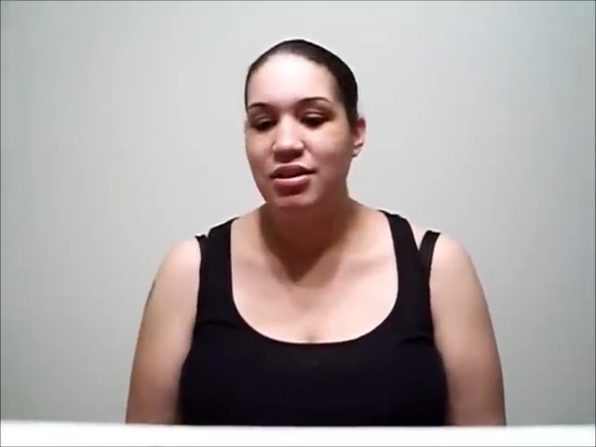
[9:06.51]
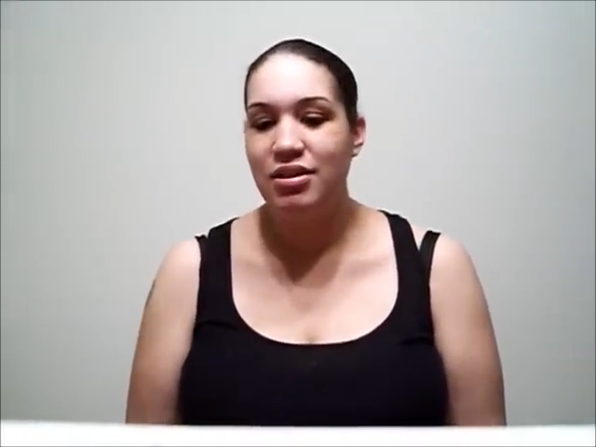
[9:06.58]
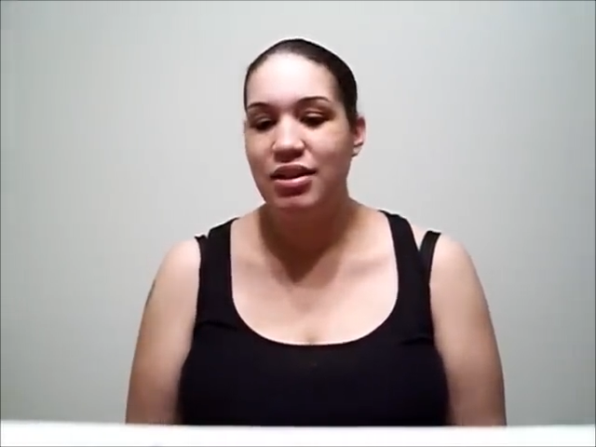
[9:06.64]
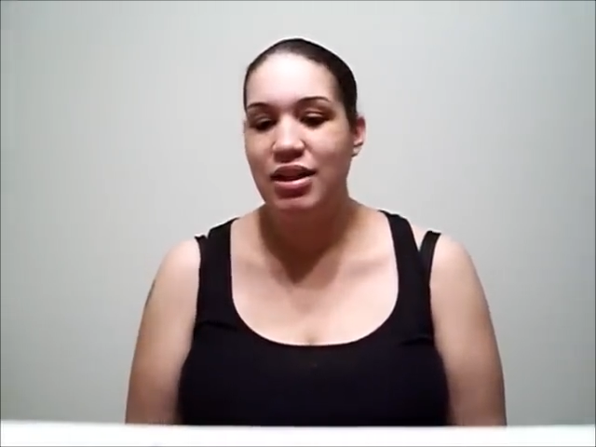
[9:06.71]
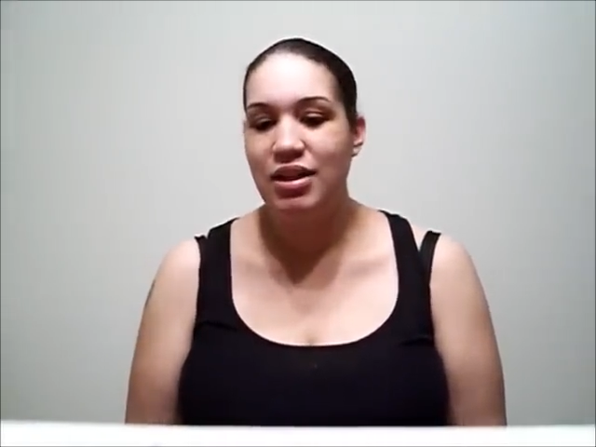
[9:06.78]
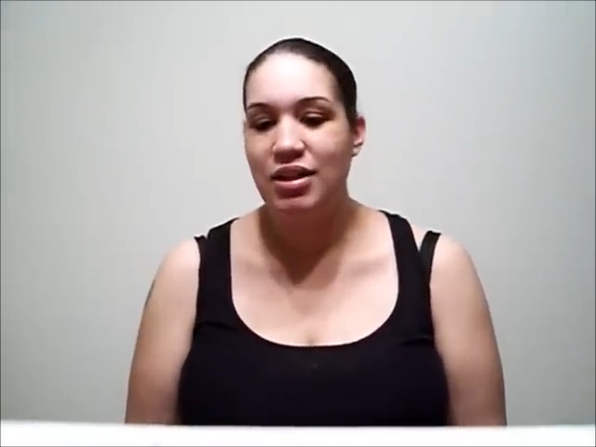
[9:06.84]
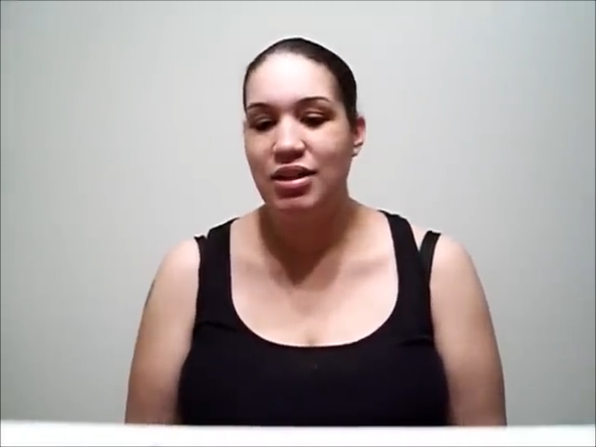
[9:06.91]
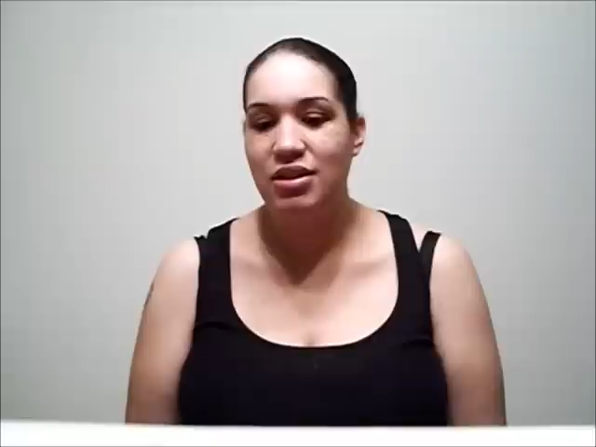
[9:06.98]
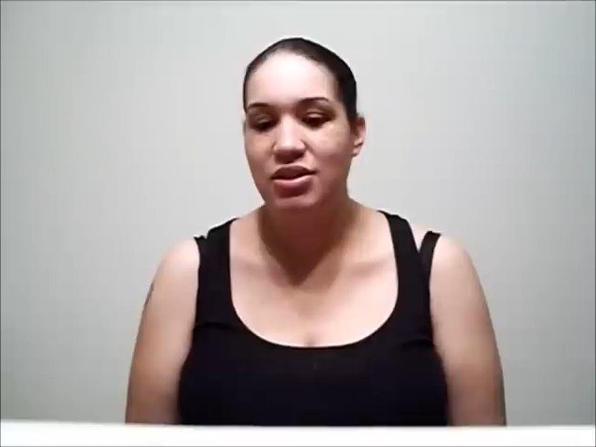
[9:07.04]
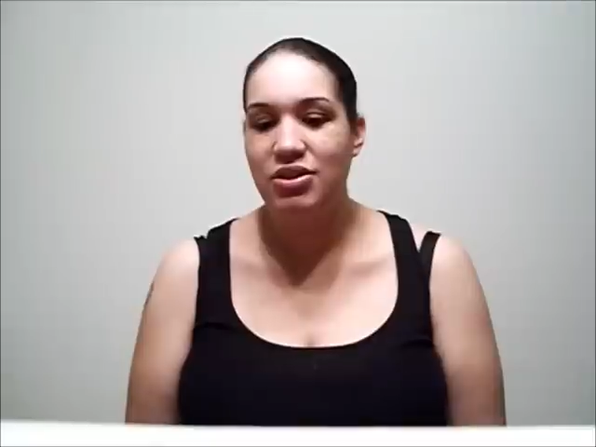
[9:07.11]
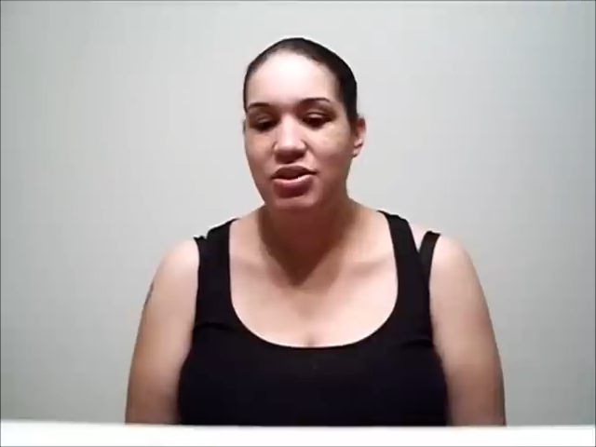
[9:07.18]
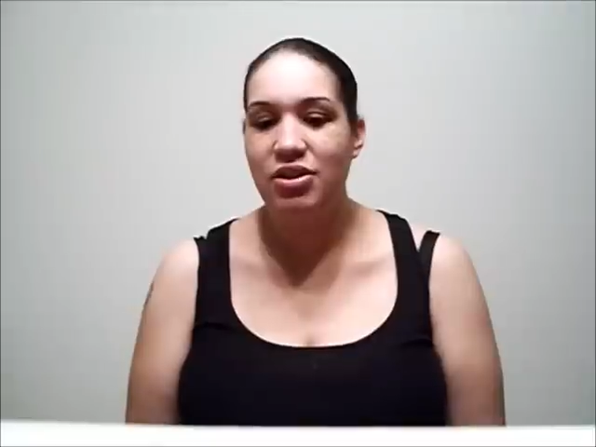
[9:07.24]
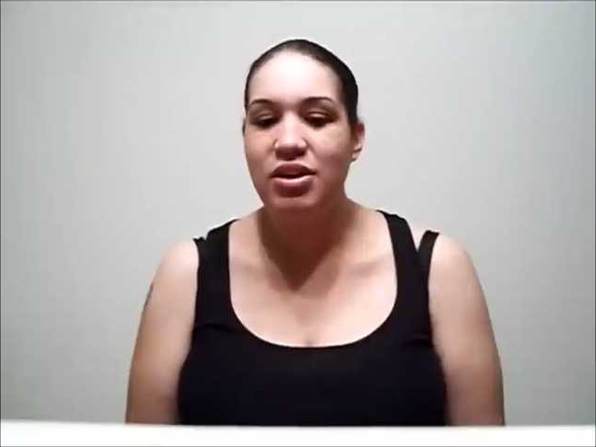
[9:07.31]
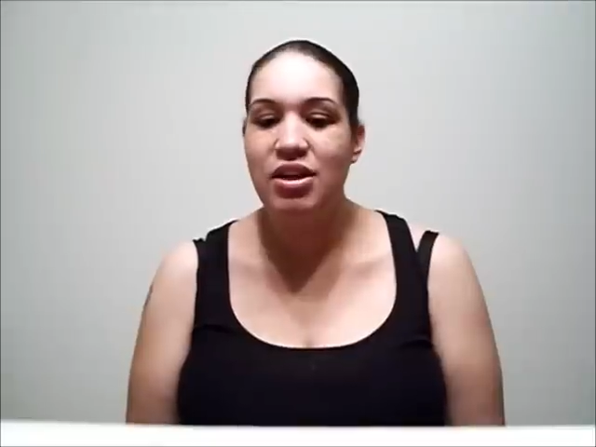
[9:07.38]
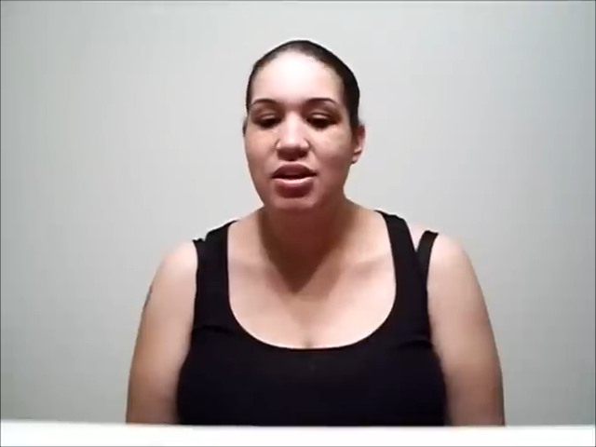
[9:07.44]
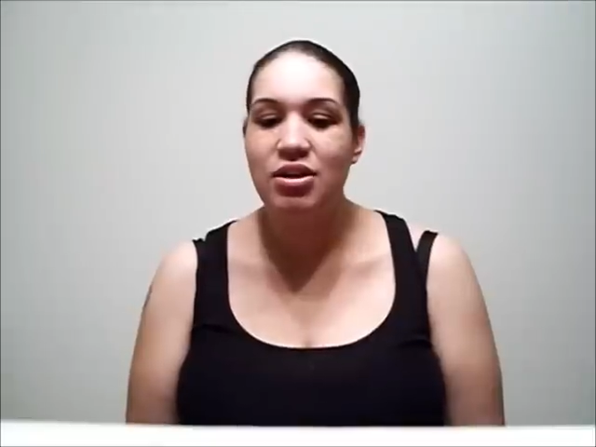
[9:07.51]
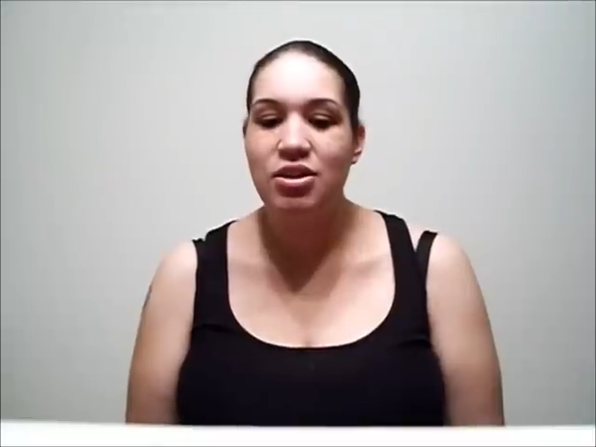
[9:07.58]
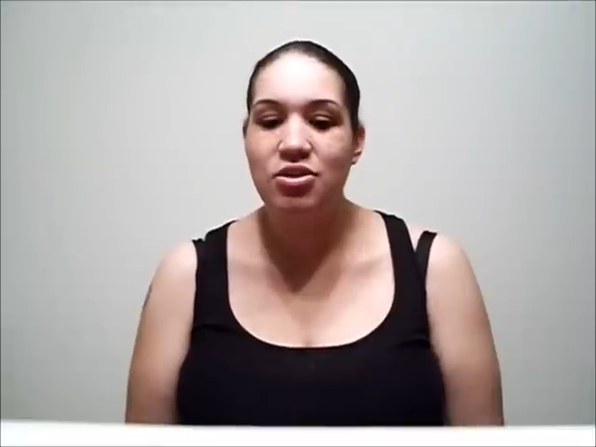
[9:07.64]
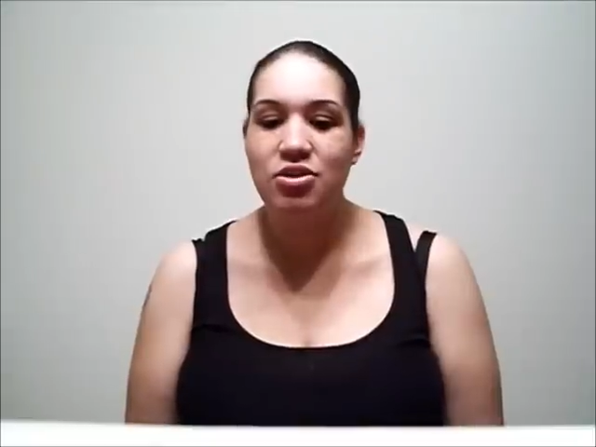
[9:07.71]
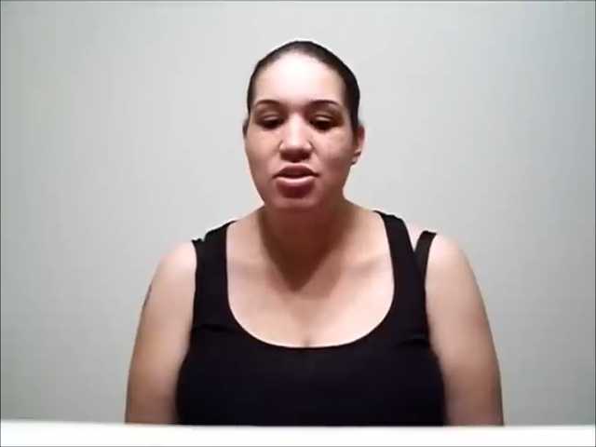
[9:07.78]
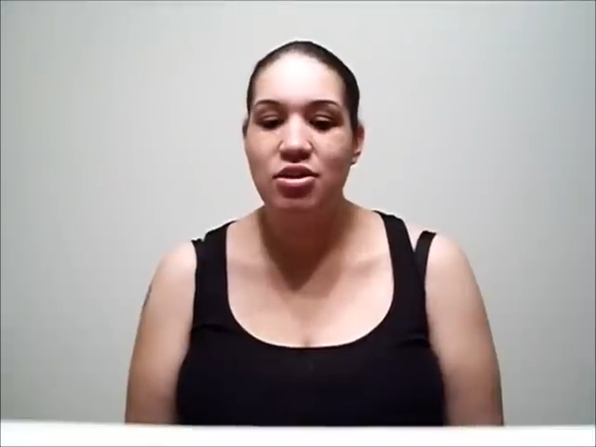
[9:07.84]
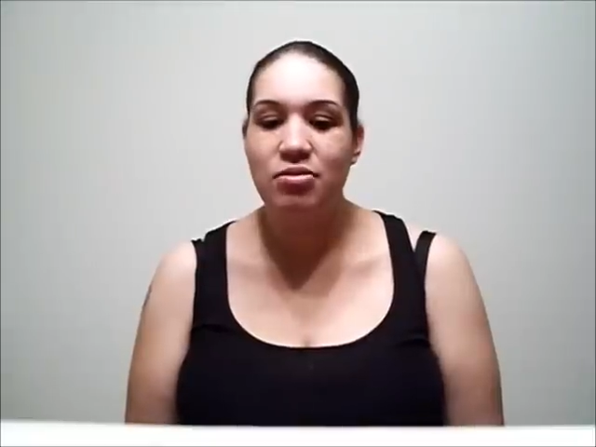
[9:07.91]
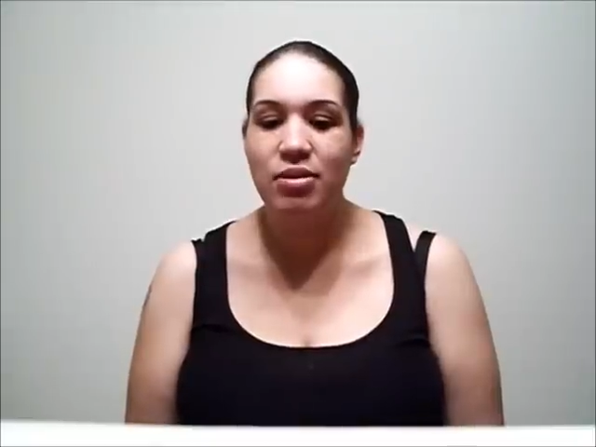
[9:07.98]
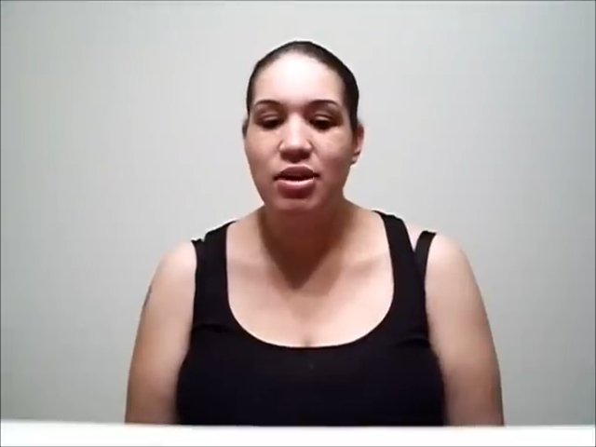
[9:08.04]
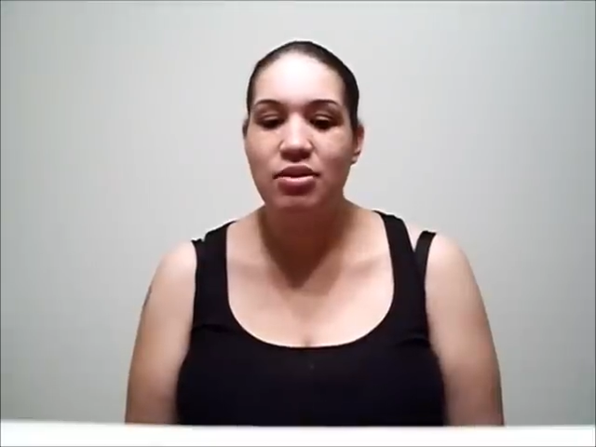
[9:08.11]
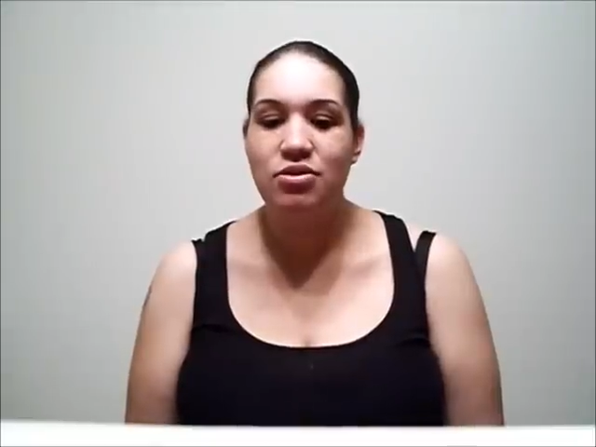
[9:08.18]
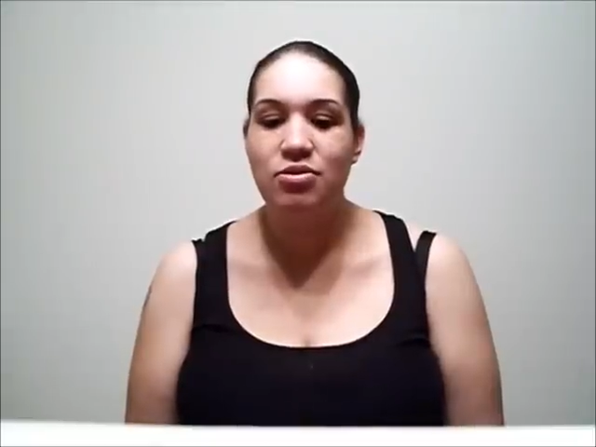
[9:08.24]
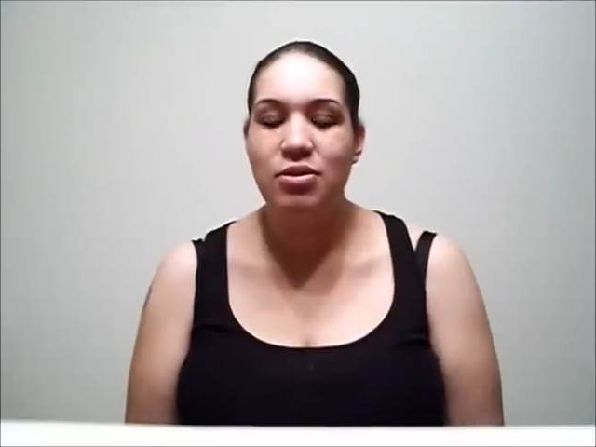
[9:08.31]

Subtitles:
like starting usually around